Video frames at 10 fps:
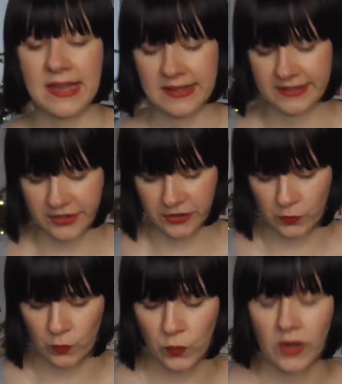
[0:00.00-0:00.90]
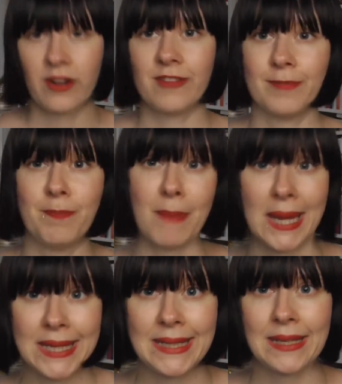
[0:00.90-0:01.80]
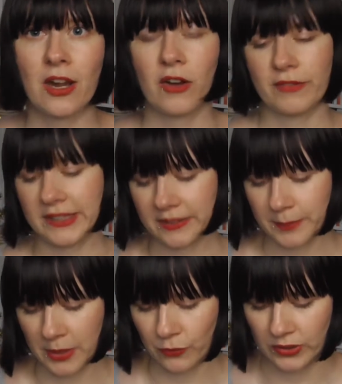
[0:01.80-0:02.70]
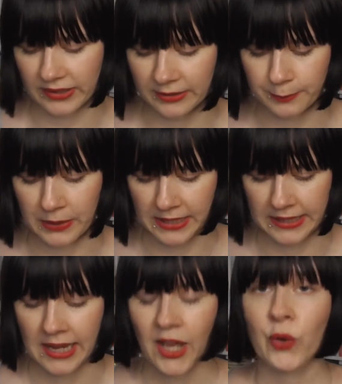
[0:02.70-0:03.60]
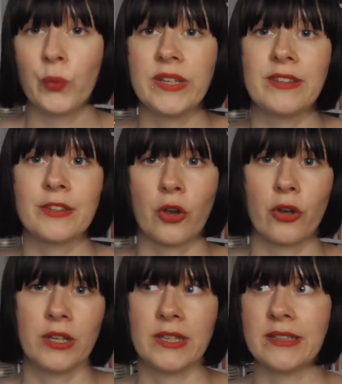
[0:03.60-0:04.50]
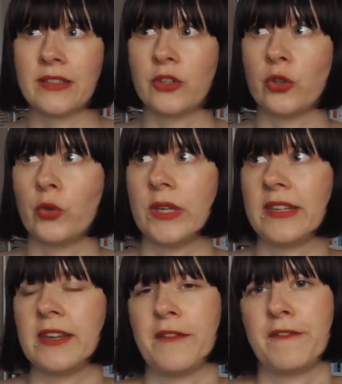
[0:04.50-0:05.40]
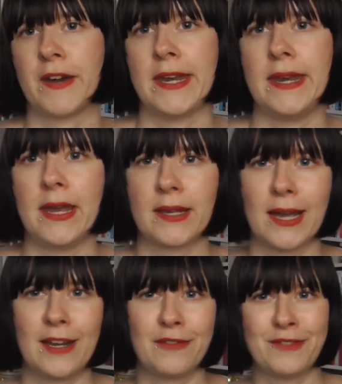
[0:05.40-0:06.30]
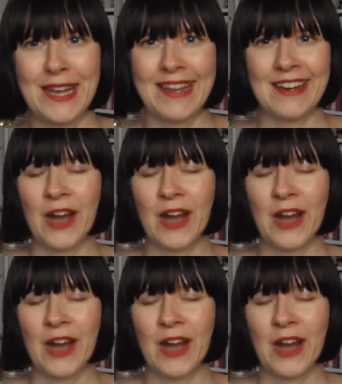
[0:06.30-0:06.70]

is just one of many of these memories, but we started doing fun kind of night